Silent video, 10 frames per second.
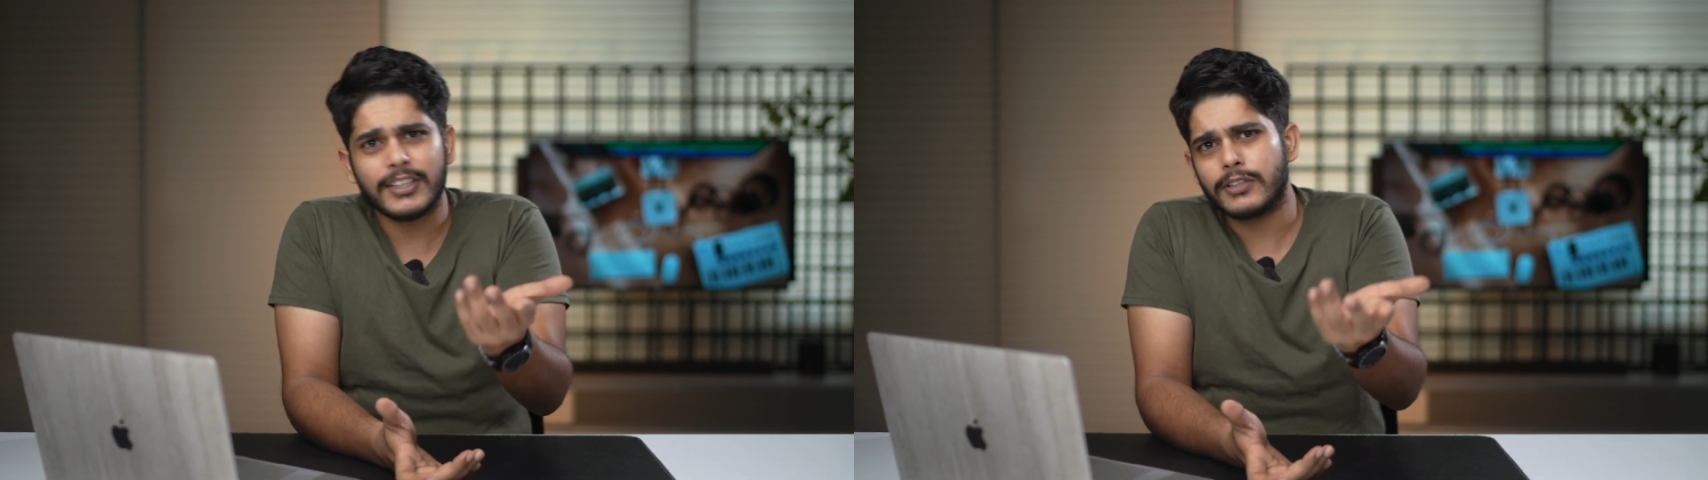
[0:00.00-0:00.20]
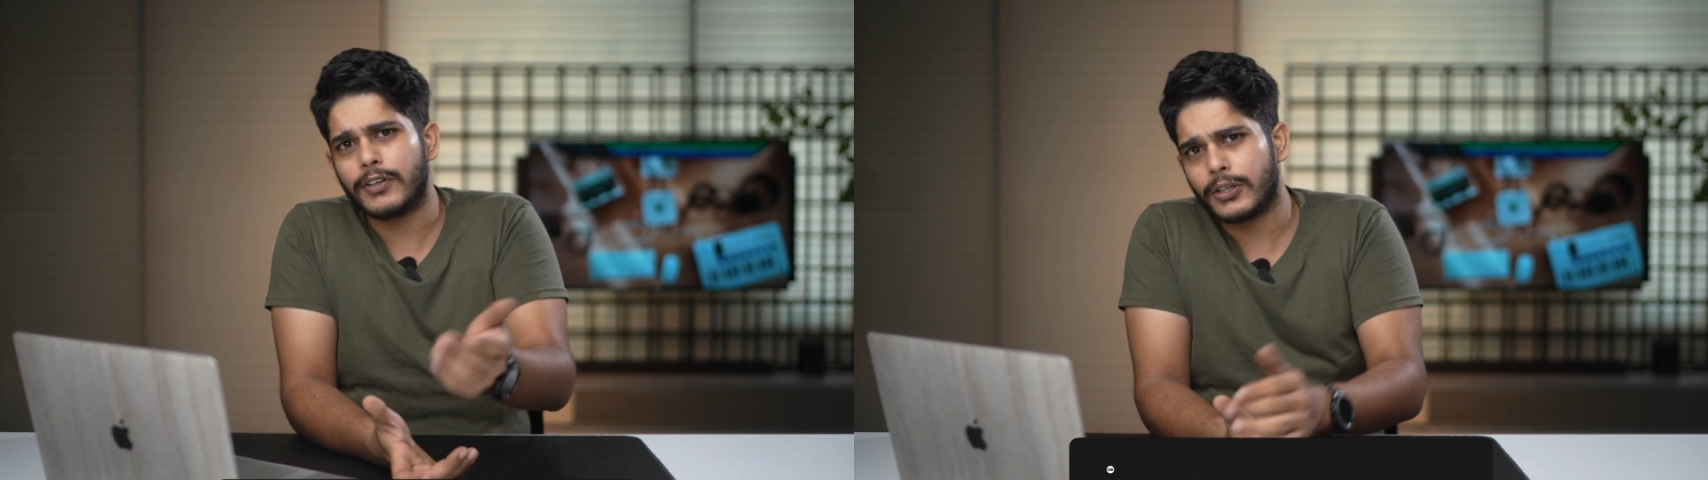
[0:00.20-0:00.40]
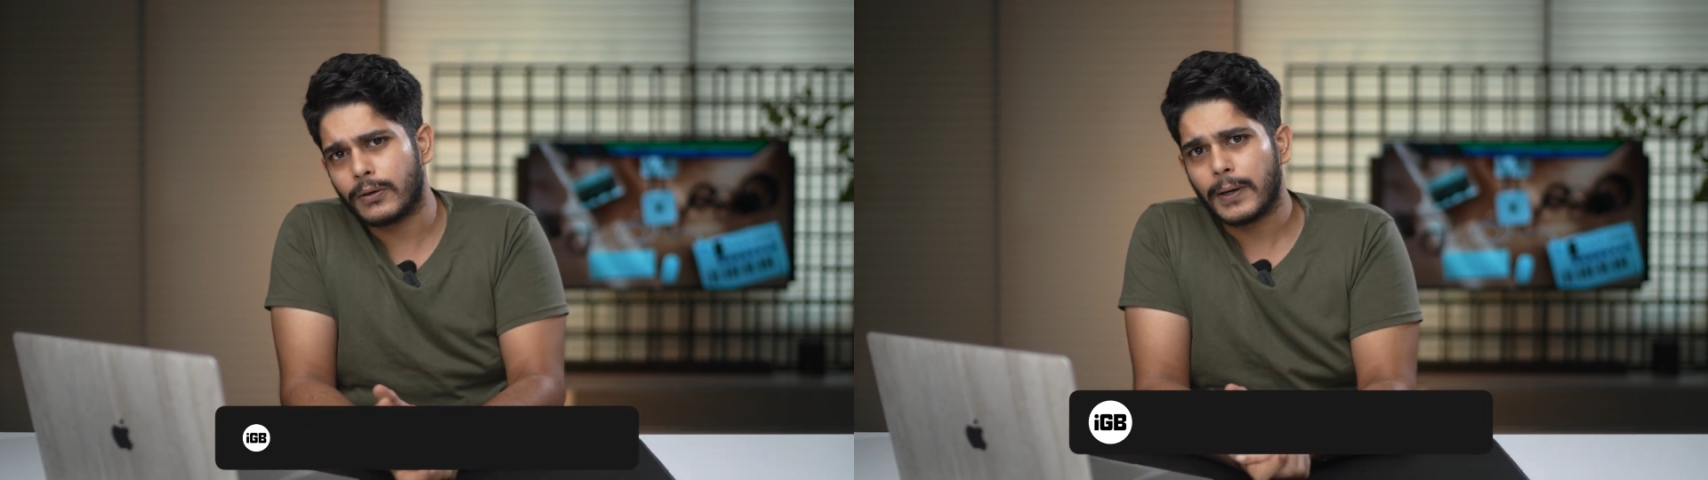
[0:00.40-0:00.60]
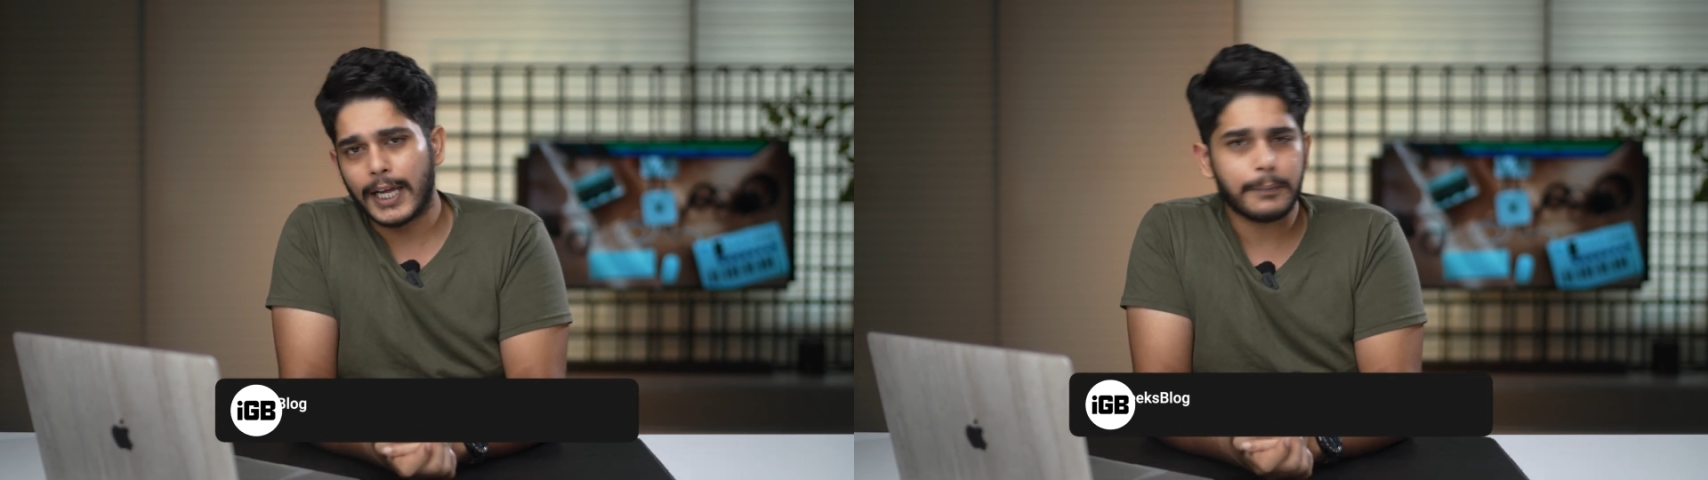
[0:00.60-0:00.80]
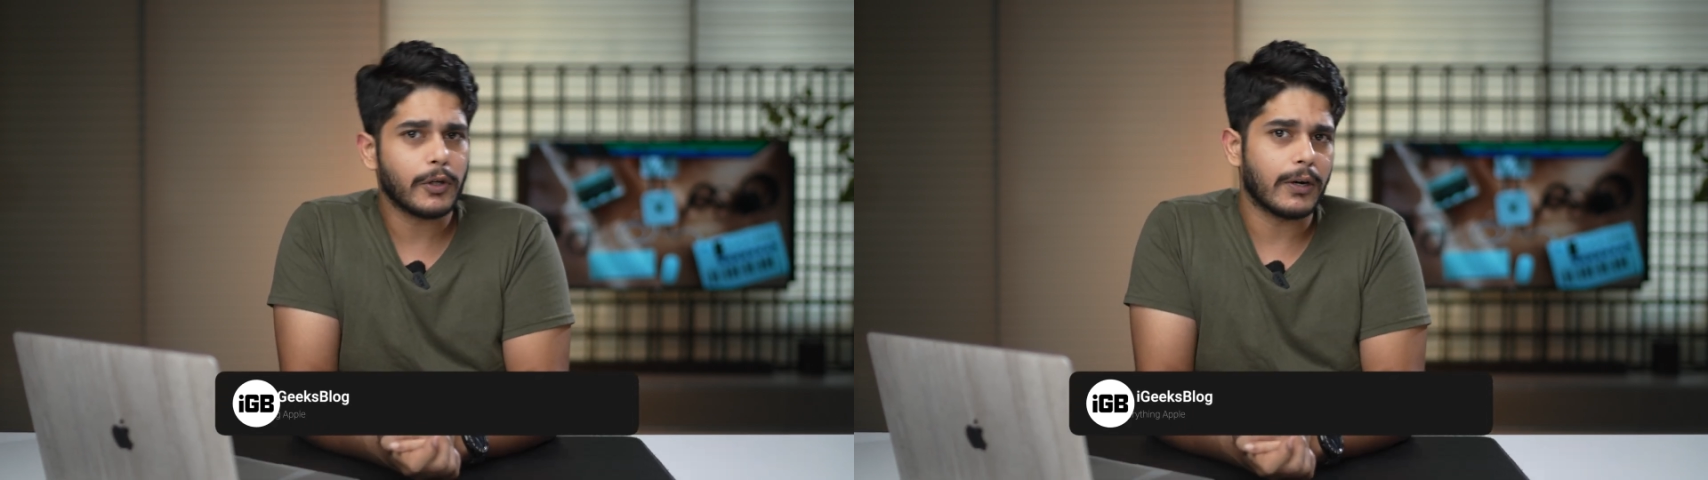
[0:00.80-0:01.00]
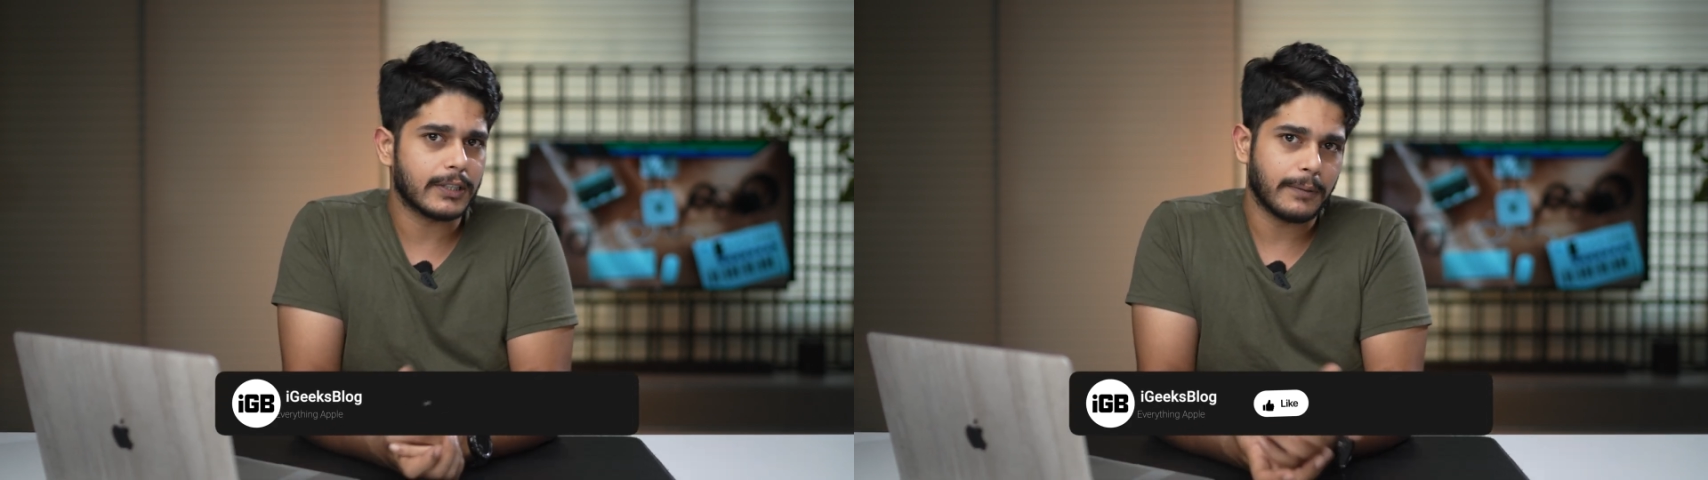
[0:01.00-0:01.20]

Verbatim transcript: this video helped you out,